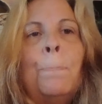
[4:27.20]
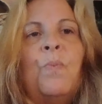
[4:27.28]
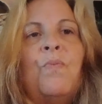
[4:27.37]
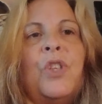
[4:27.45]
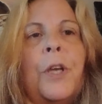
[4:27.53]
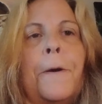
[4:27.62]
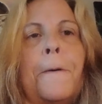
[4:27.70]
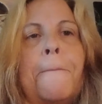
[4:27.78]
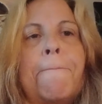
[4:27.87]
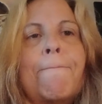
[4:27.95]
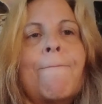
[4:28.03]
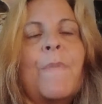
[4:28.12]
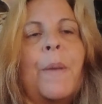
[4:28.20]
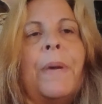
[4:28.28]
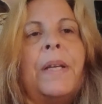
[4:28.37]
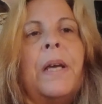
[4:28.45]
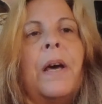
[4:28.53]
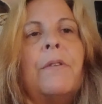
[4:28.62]
So
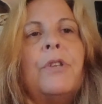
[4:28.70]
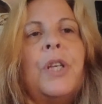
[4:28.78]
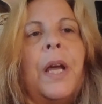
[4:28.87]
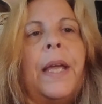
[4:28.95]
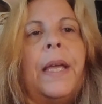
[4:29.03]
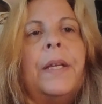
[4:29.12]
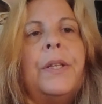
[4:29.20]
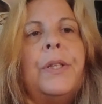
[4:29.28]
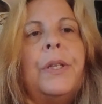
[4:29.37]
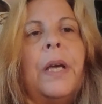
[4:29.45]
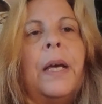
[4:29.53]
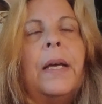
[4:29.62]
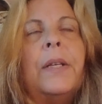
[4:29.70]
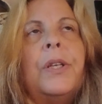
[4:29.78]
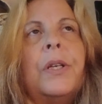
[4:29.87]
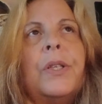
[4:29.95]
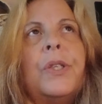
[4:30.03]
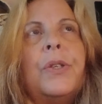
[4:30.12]
my daughter Cheyenne
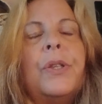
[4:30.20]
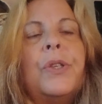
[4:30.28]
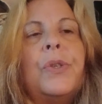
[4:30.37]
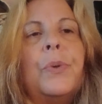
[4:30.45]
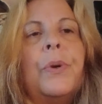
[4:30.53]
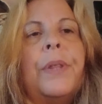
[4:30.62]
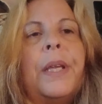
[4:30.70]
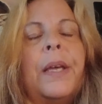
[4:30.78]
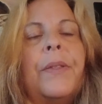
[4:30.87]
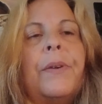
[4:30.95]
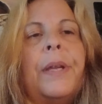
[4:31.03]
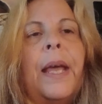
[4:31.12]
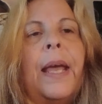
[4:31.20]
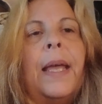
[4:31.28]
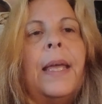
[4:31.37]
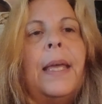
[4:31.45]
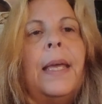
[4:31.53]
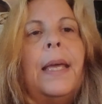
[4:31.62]
took us to the store the other day
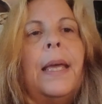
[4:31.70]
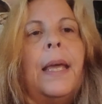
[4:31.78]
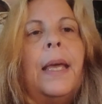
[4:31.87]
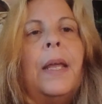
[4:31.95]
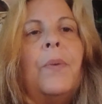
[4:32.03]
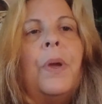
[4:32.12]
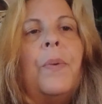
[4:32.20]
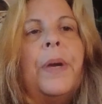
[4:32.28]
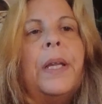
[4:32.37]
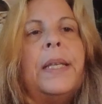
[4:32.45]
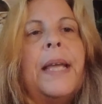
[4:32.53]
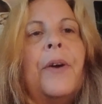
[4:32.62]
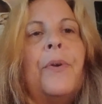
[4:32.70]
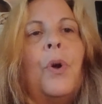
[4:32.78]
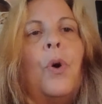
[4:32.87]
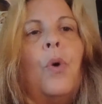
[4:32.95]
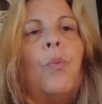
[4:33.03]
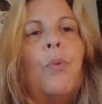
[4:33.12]
and we went down
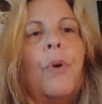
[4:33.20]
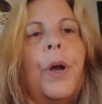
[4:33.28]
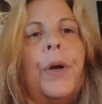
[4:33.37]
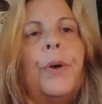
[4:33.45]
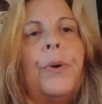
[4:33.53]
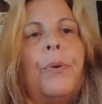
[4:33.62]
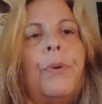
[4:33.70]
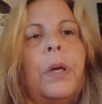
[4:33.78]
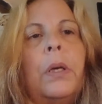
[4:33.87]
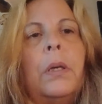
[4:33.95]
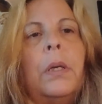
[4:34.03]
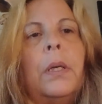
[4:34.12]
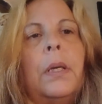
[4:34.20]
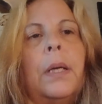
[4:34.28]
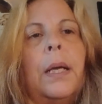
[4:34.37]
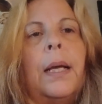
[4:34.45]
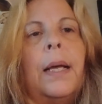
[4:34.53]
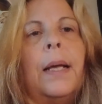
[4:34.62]
Home Road
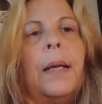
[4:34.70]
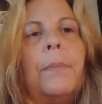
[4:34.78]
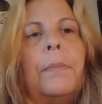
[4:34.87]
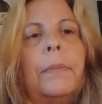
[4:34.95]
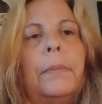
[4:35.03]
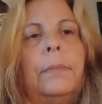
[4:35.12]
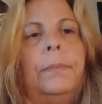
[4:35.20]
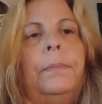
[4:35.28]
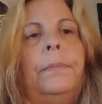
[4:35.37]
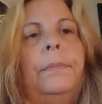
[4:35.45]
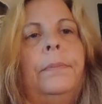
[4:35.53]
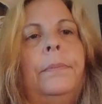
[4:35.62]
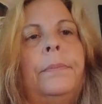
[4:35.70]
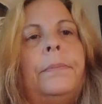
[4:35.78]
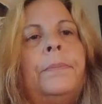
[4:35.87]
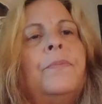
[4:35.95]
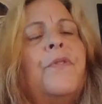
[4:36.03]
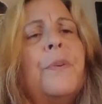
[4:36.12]
um,
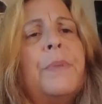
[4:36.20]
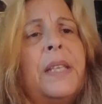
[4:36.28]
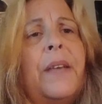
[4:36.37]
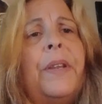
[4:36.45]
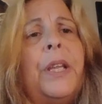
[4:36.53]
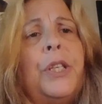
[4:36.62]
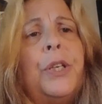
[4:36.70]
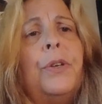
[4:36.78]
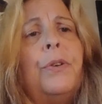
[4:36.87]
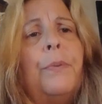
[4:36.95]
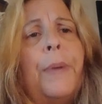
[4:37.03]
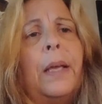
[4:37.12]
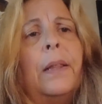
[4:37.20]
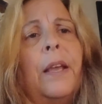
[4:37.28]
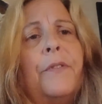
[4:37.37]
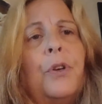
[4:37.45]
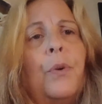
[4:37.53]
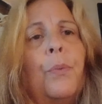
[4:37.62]
from 72, make a
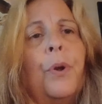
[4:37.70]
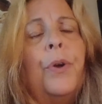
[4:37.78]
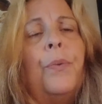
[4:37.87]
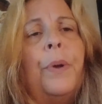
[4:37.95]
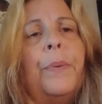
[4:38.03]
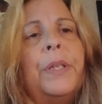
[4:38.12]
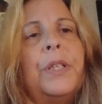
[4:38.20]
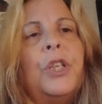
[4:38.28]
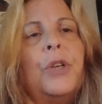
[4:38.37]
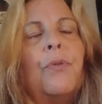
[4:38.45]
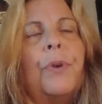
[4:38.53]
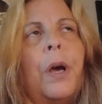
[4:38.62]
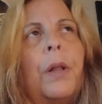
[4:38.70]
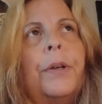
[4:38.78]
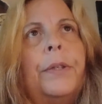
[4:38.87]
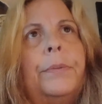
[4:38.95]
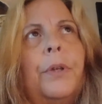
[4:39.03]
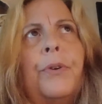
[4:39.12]
left home road. And we went to General
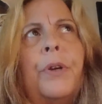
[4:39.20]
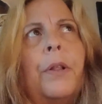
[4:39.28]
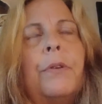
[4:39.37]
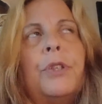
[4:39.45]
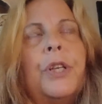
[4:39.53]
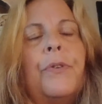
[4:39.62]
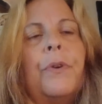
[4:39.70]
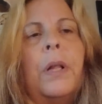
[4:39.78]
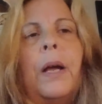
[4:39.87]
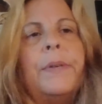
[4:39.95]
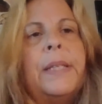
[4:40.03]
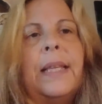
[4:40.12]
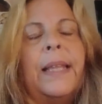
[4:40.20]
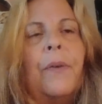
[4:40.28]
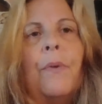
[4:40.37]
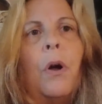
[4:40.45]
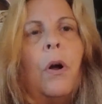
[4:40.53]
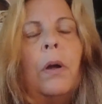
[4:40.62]
Dollar or Dollar General. I always get that
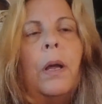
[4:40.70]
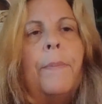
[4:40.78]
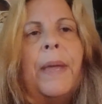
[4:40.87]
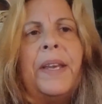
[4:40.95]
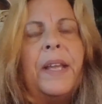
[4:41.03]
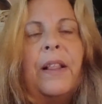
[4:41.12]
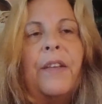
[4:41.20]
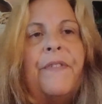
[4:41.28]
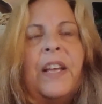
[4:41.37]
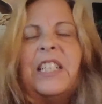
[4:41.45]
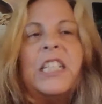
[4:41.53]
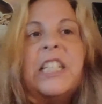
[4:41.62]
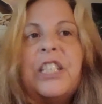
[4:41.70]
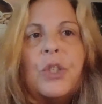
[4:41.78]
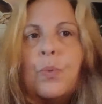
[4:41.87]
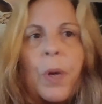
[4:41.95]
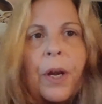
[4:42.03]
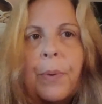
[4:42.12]
wrong. Mandela effect. I
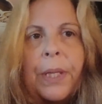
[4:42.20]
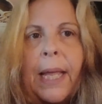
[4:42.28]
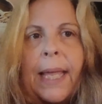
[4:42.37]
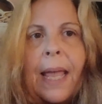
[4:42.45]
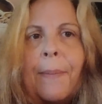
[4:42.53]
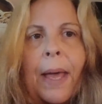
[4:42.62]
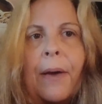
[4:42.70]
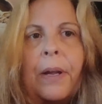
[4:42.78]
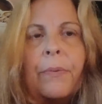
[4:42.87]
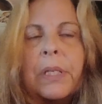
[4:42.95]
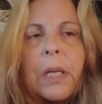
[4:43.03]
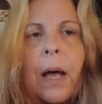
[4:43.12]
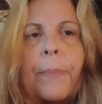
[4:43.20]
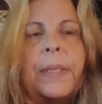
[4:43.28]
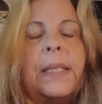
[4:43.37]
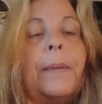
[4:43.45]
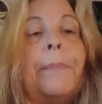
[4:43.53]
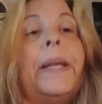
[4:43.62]
swear when they came out, it was the
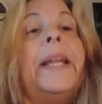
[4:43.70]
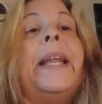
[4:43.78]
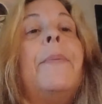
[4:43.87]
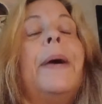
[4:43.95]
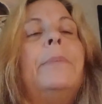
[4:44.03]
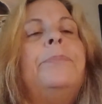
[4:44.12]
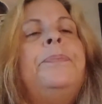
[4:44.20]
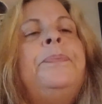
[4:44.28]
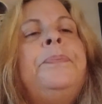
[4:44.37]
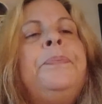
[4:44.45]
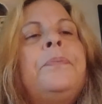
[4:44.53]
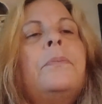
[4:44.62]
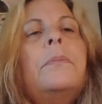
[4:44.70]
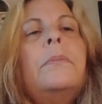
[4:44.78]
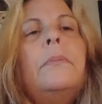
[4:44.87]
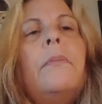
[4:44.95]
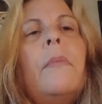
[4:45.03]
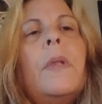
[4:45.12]
opposite. But anyway,
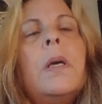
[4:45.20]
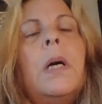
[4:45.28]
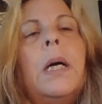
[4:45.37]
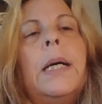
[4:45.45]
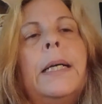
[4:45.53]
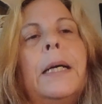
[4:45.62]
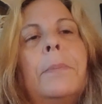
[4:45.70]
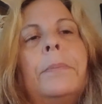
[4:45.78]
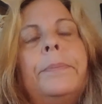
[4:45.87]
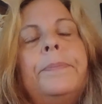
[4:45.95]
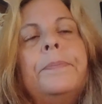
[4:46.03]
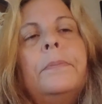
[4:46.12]
um,